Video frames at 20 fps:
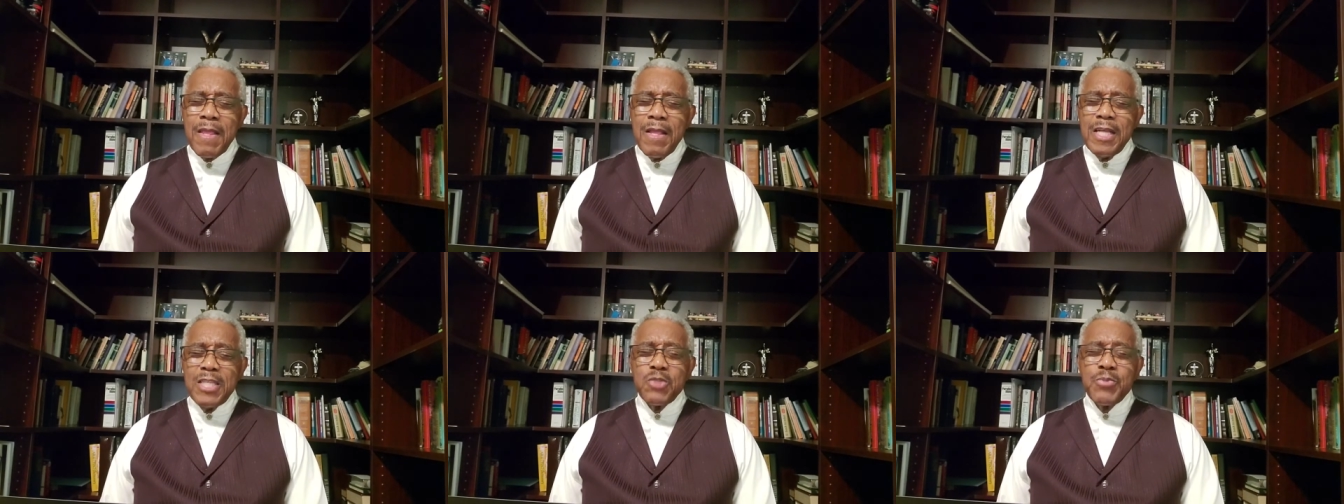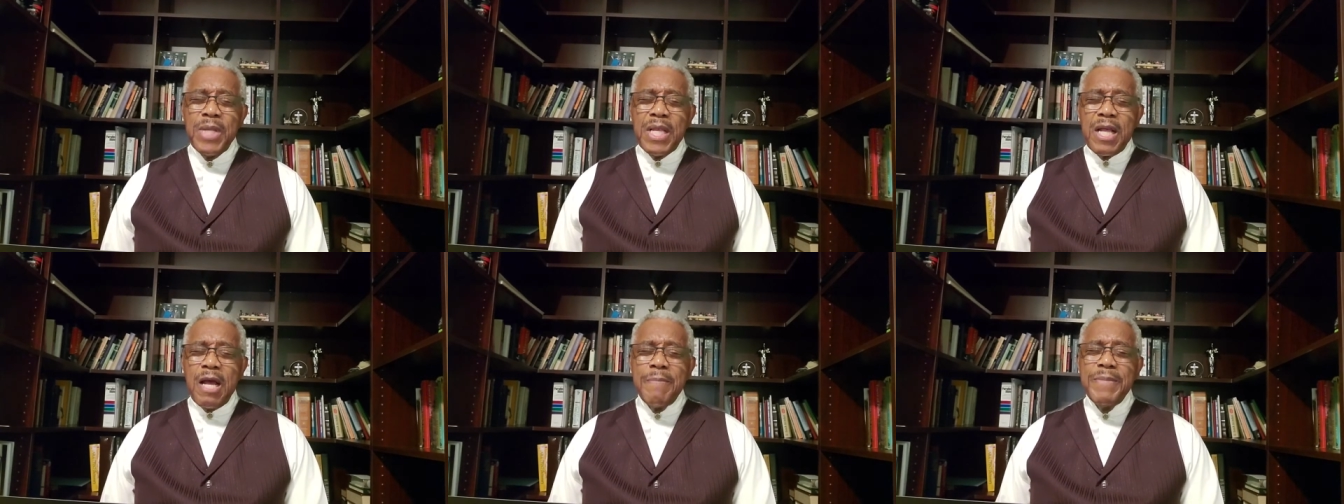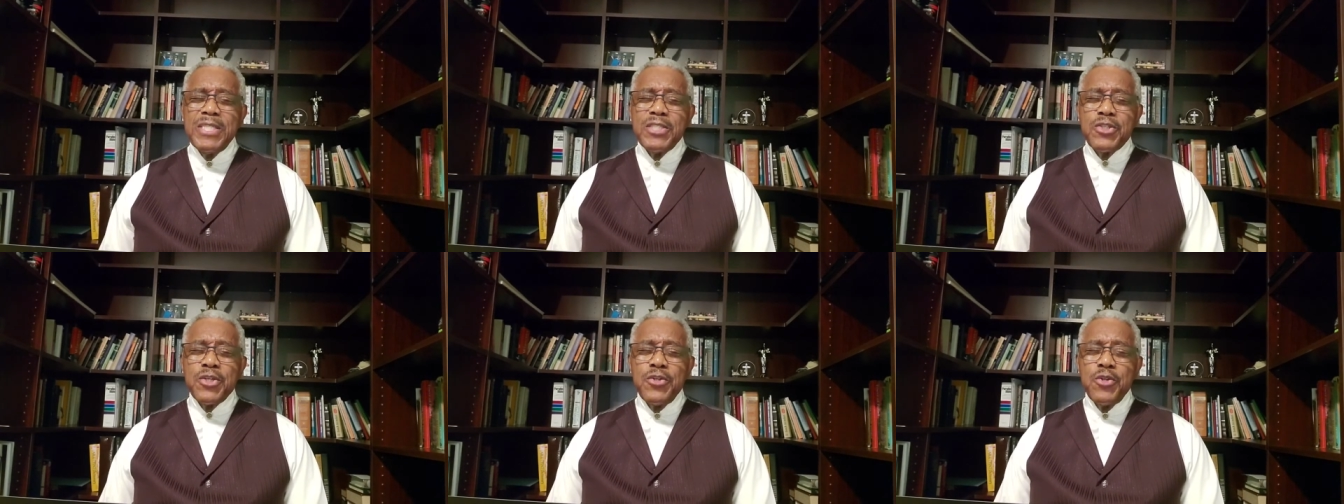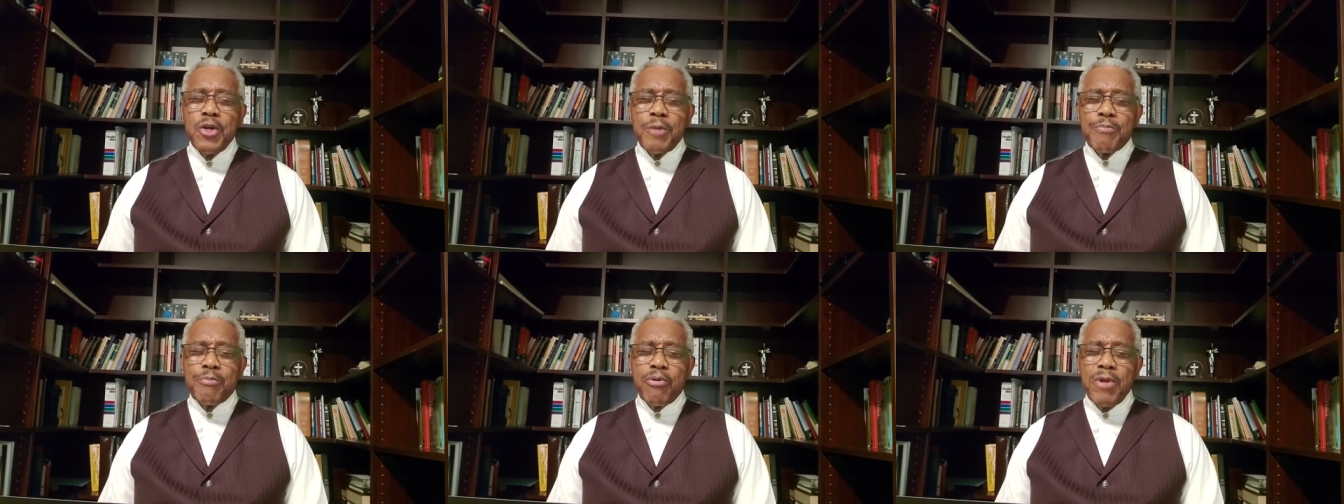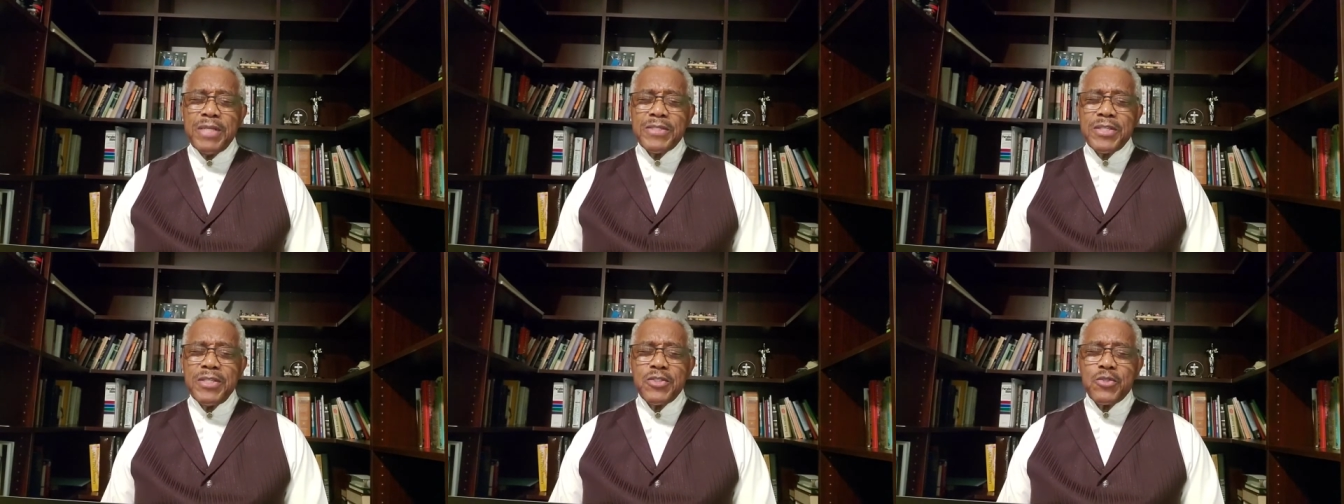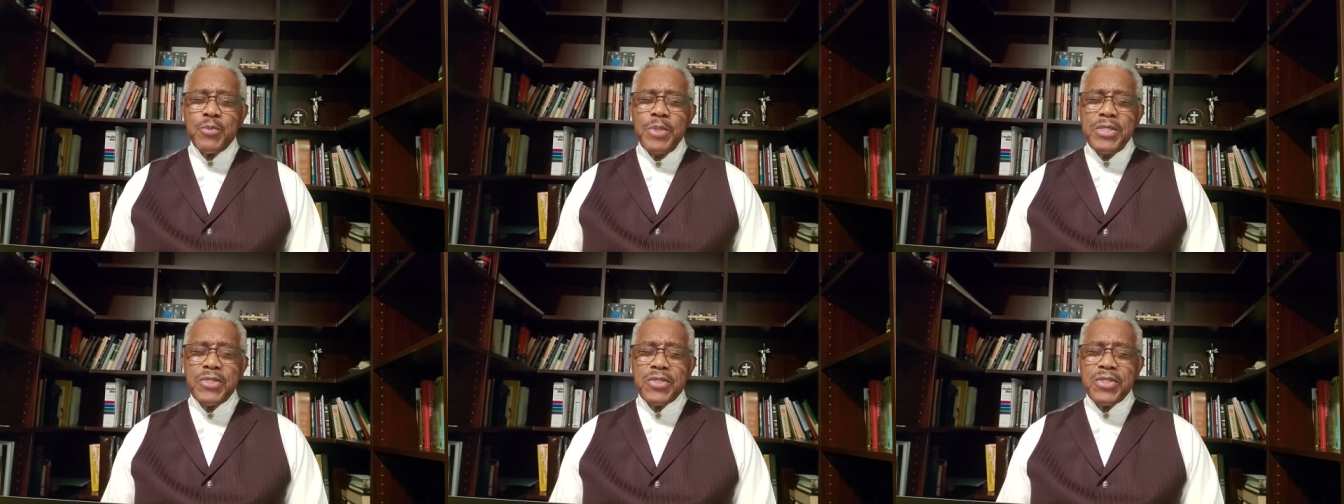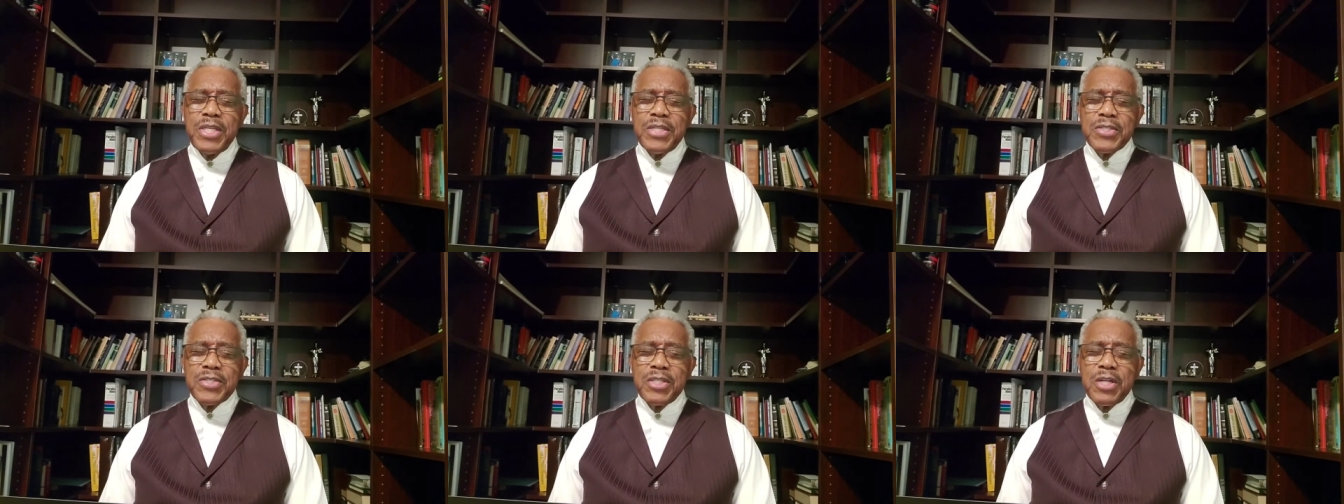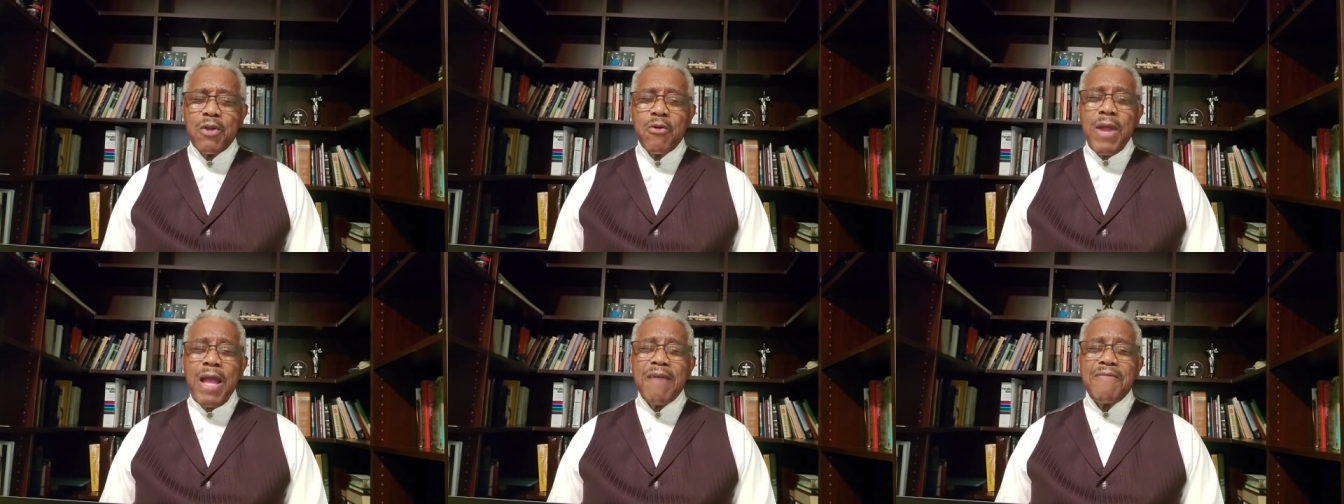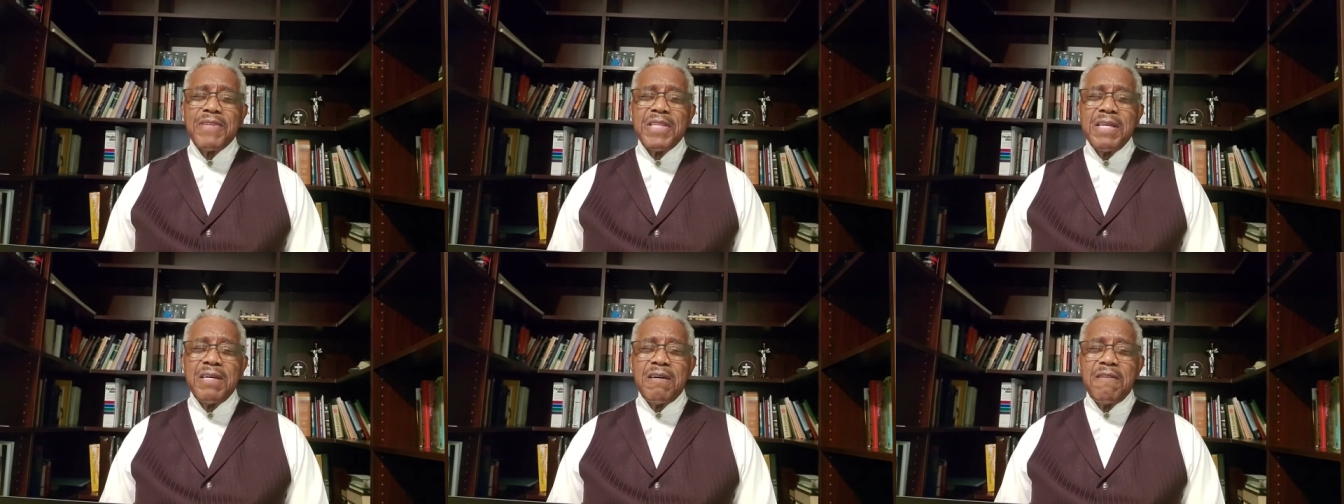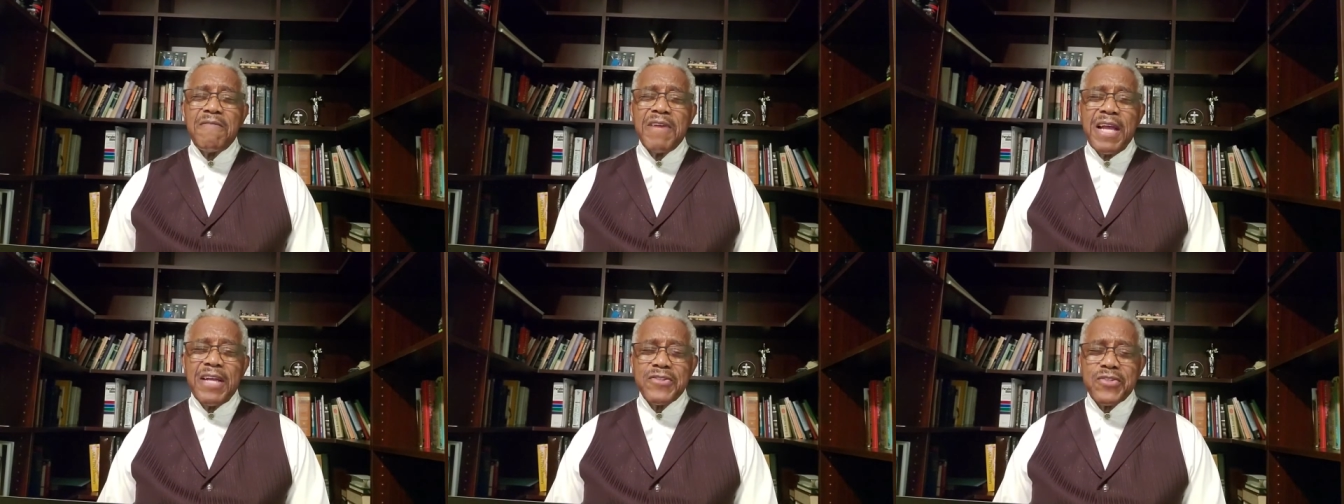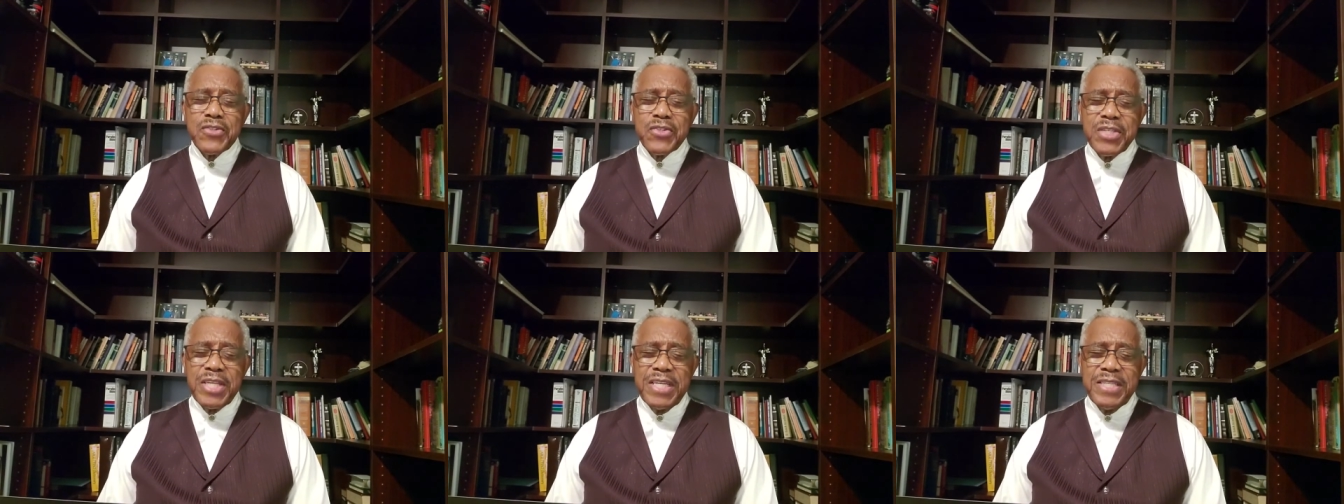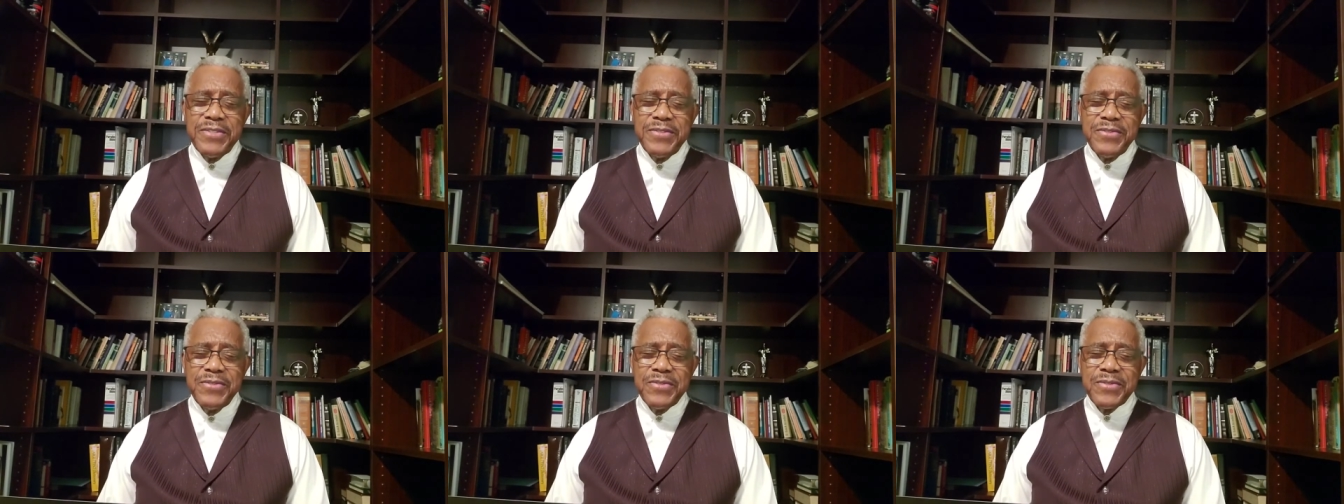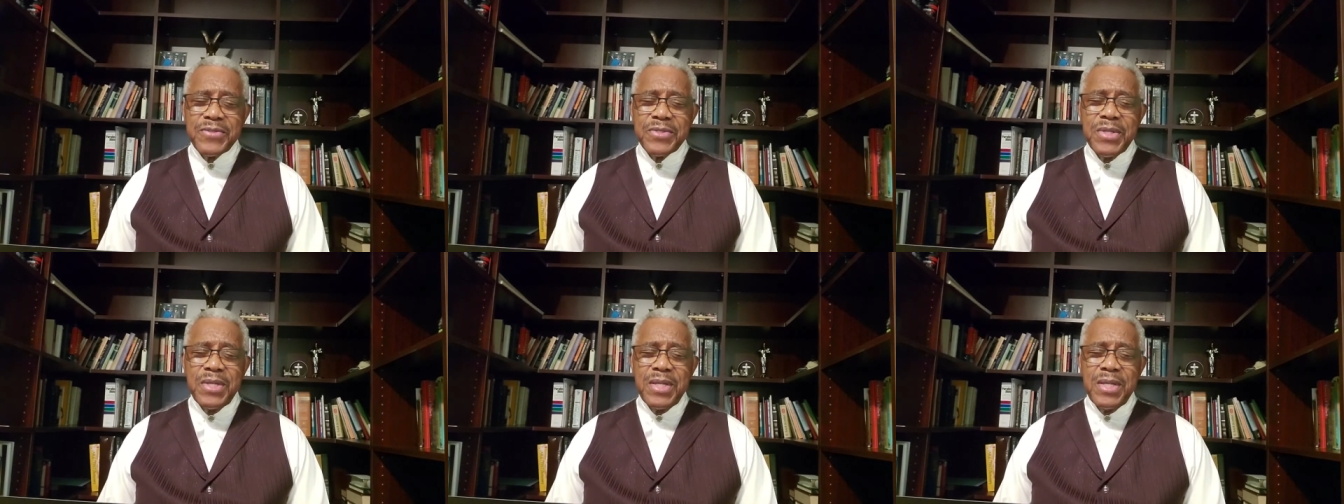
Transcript: as we come into your presence, we sense the gravity of our sins,